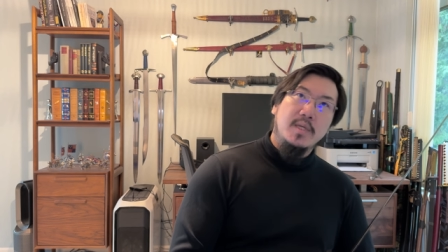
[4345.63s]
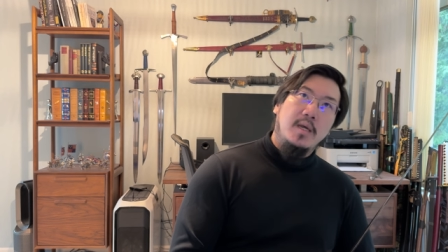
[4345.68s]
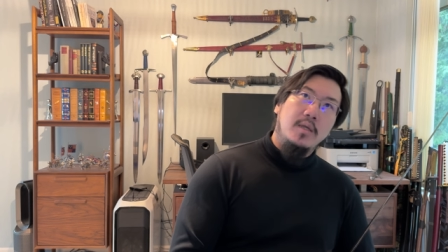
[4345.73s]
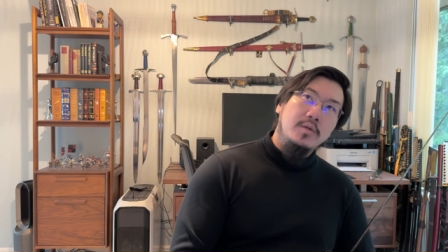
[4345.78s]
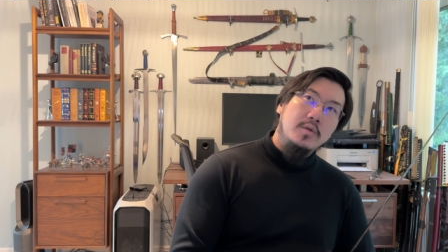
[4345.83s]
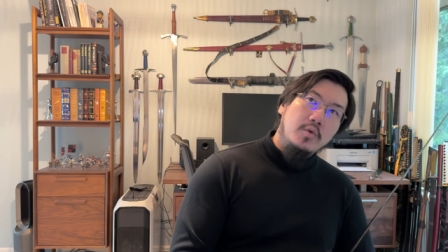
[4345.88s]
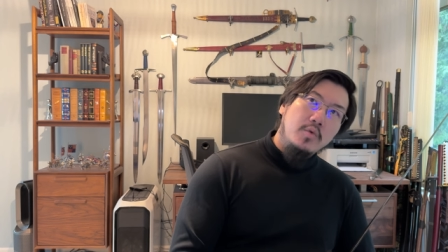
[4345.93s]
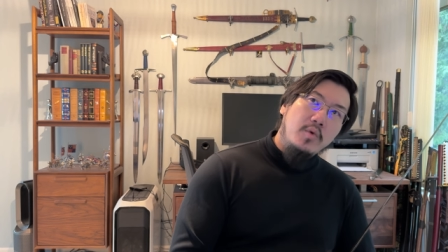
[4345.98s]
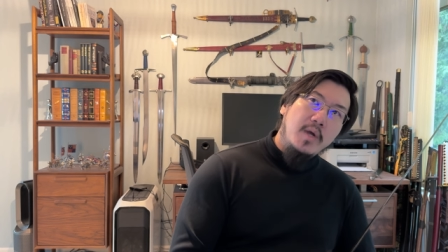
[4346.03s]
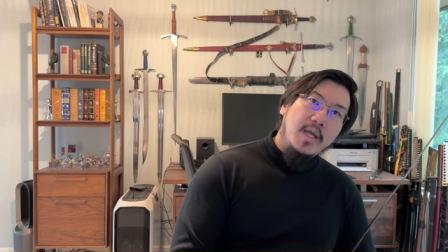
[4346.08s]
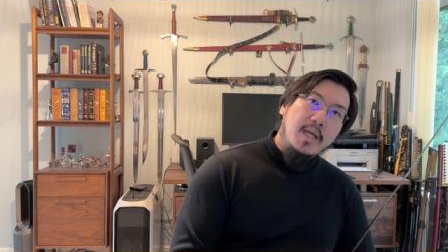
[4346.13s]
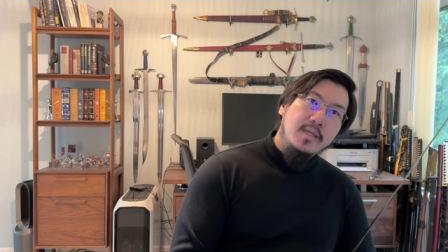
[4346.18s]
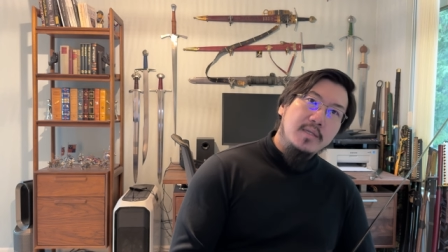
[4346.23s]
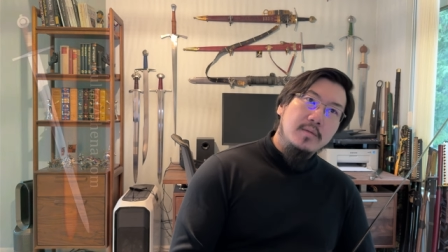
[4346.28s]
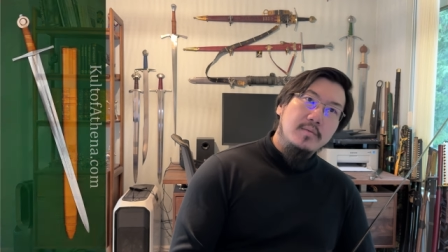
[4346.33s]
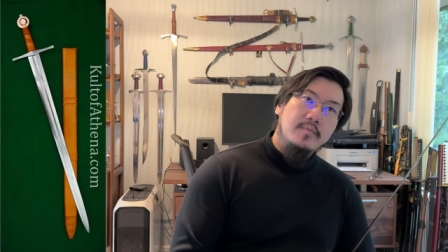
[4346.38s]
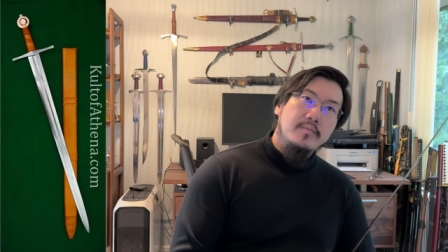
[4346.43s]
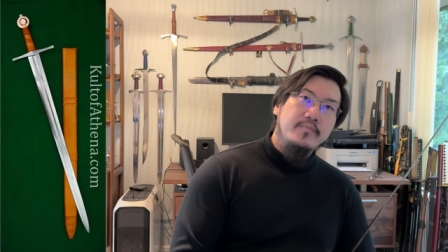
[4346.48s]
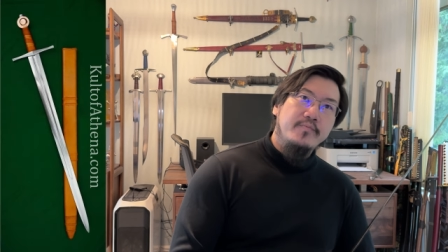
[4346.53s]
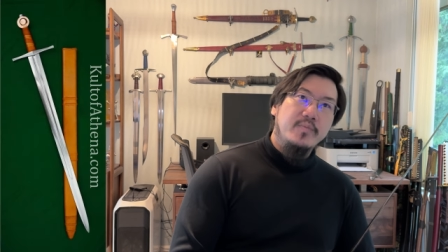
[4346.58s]
underweight.
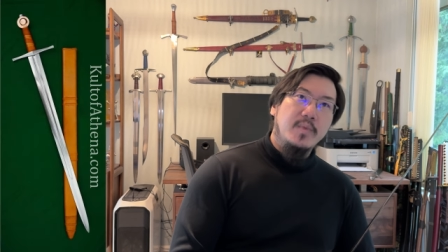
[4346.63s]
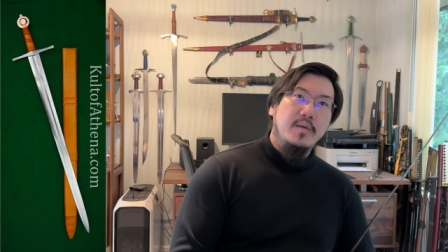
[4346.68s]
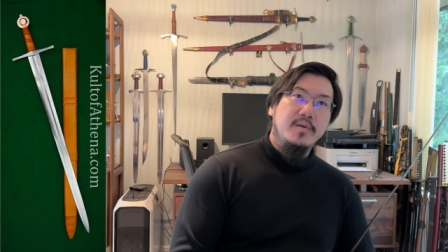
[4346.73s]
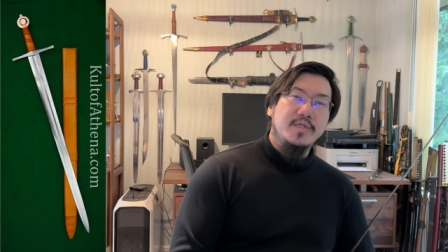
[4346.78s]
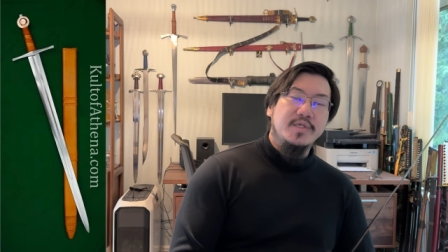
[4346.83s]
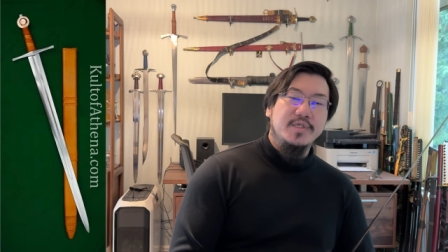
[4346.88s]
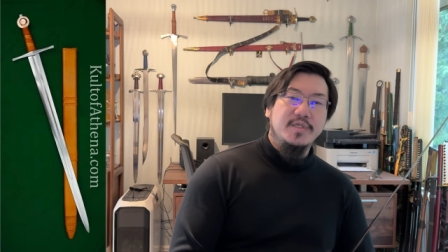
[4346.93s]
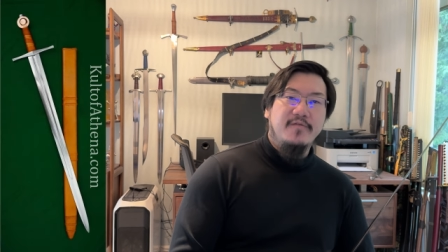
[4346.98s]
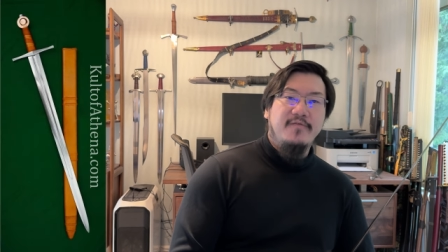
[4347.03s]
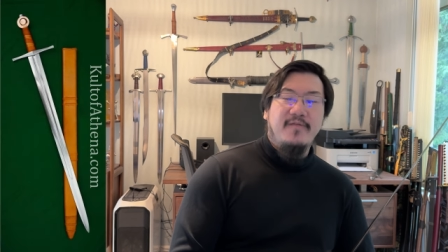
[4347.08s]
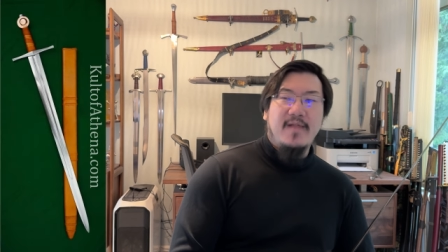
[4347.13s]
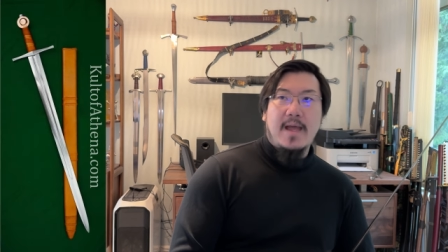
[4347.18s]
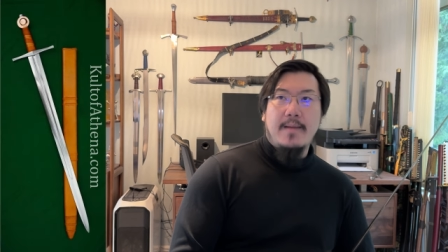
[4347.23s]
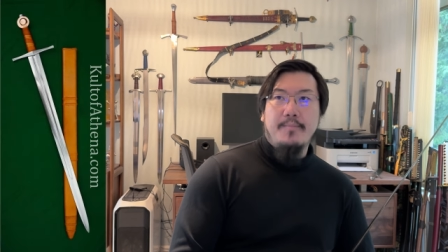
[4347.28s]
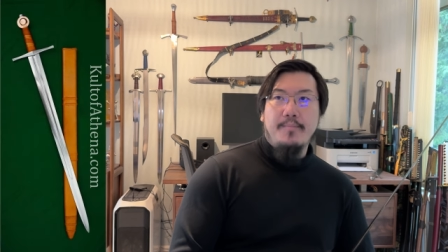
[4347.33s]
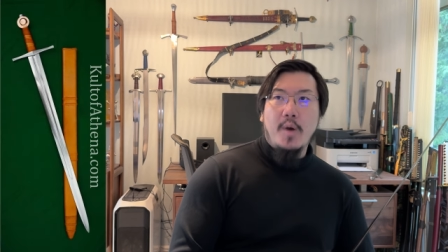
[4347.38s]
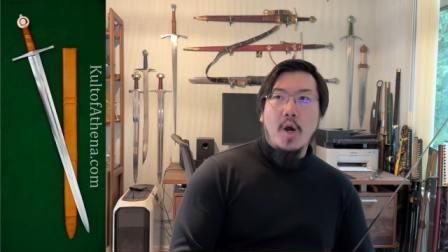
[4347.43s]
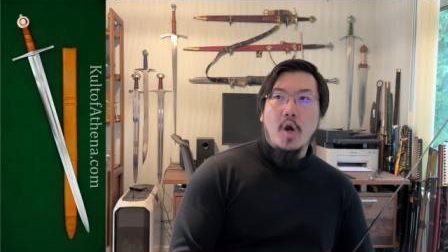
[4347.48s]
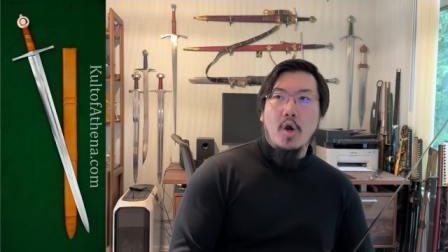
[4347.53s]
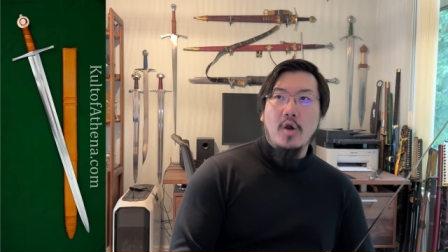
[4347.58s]
It's just a
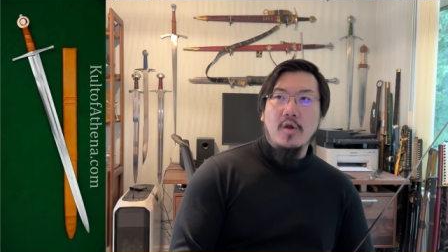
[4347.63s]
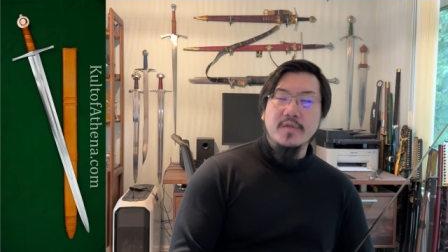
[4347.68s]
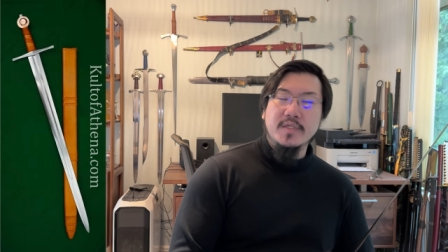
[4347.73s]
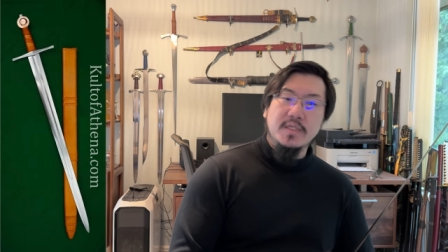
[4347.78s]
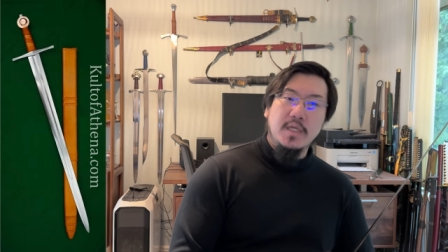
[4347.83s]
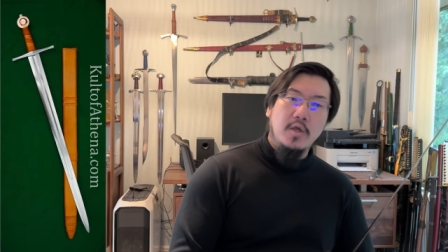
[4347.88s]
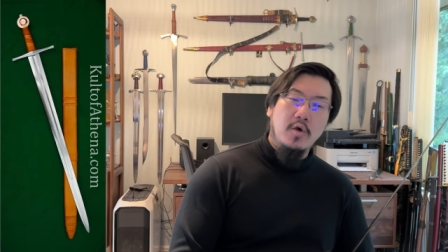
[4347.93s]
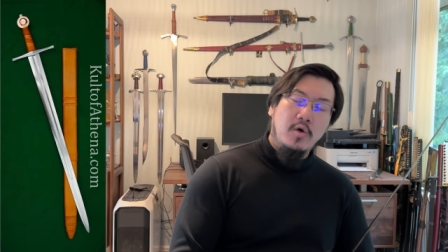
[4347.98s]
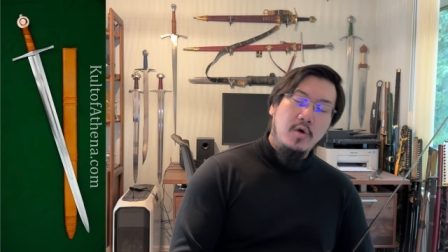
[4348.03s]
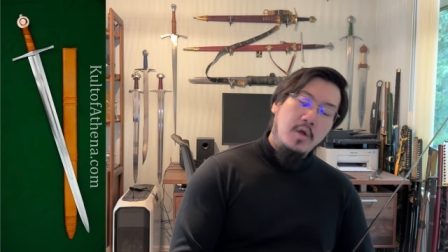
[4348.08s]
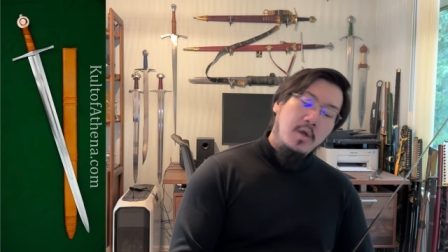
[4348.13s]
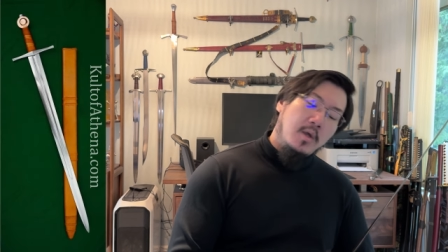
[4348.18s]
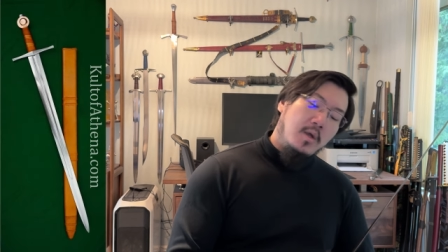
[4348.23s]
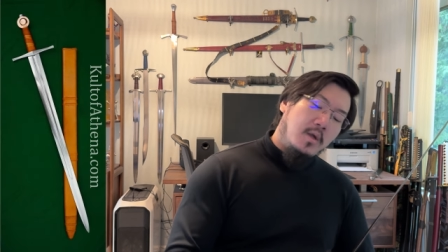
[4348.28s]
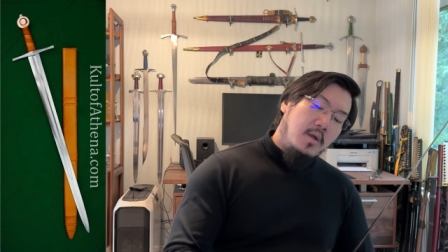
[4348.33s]
flat bar steel.